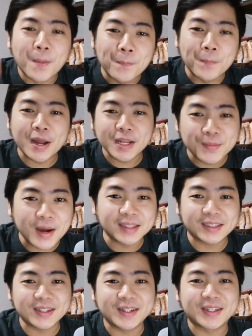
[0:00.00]
money
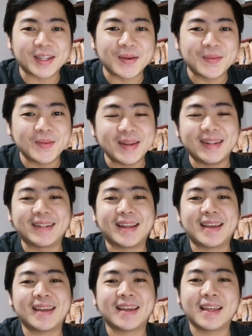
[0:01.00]
matters, I mean,
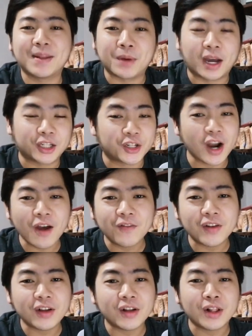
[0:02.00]
and mga
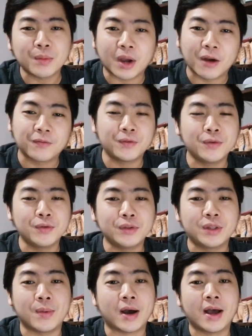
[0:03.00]
travel, mga food,
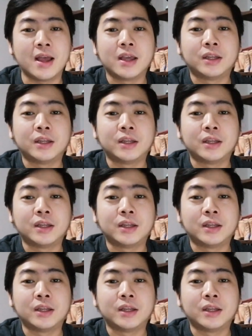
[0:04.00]
di ba?